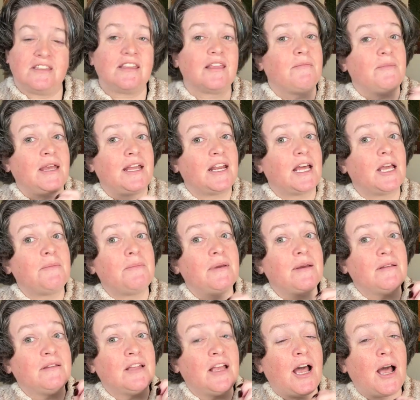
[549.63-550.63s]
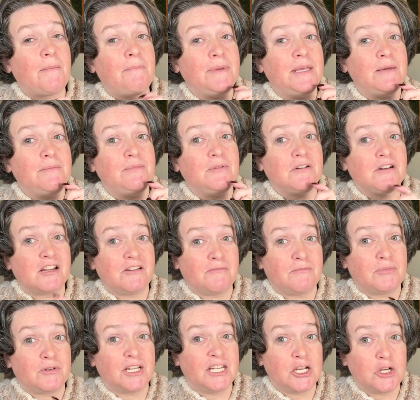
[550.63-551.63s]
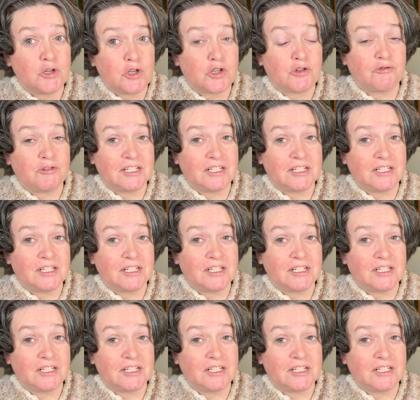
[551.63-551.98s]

They may not be brioche